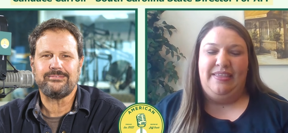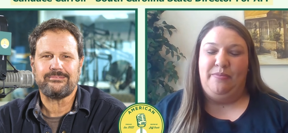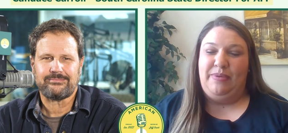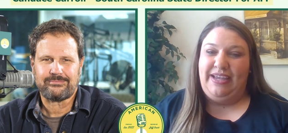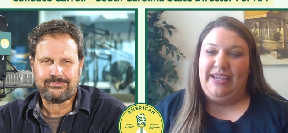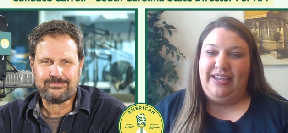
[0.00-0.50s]

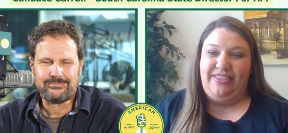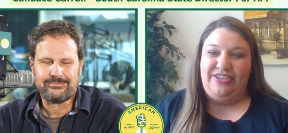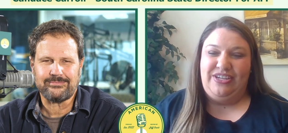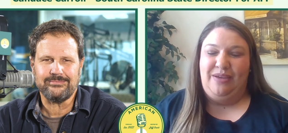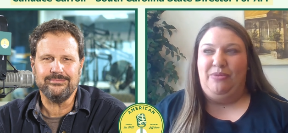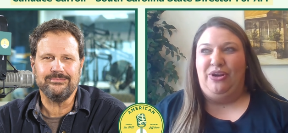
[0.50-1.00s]
Speaker 1: the being in
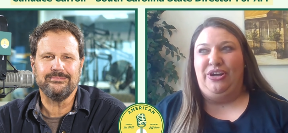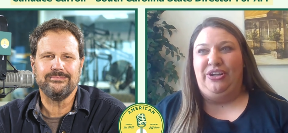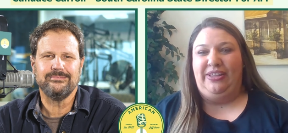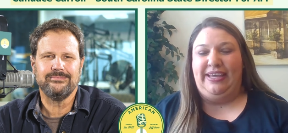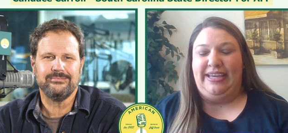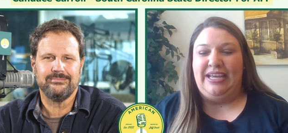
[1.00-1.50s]
the gym
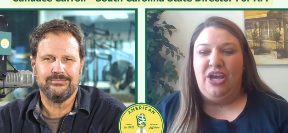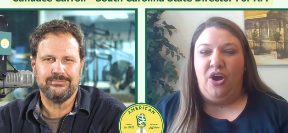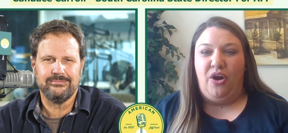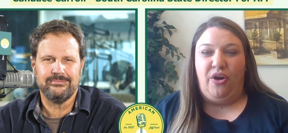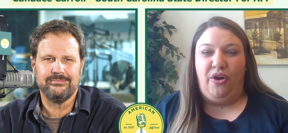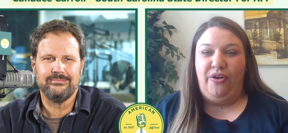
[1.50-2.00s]
early,
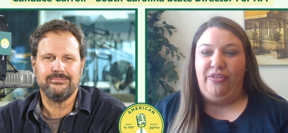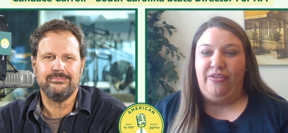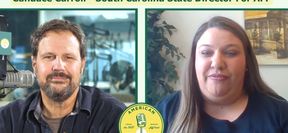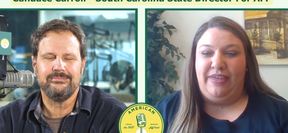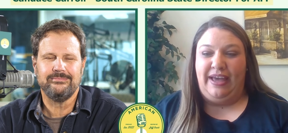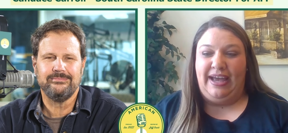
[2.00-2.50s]

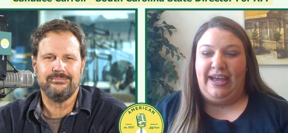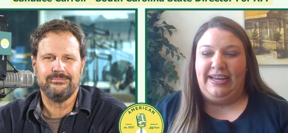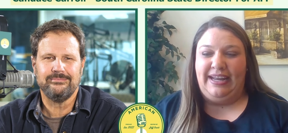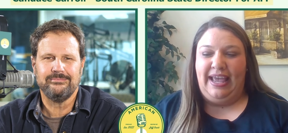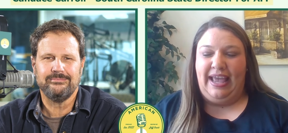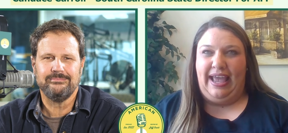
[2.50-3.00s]
all of
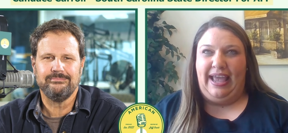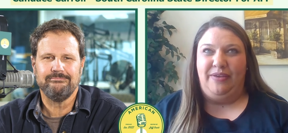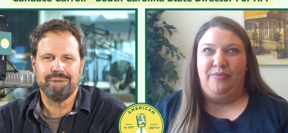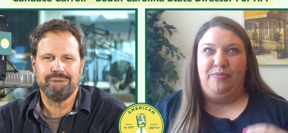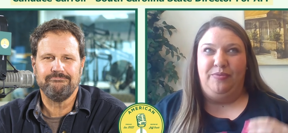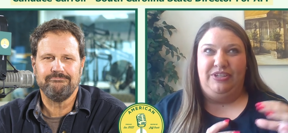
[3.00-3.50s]
that,
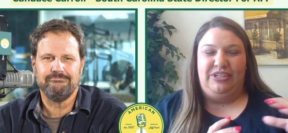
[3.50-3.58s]
and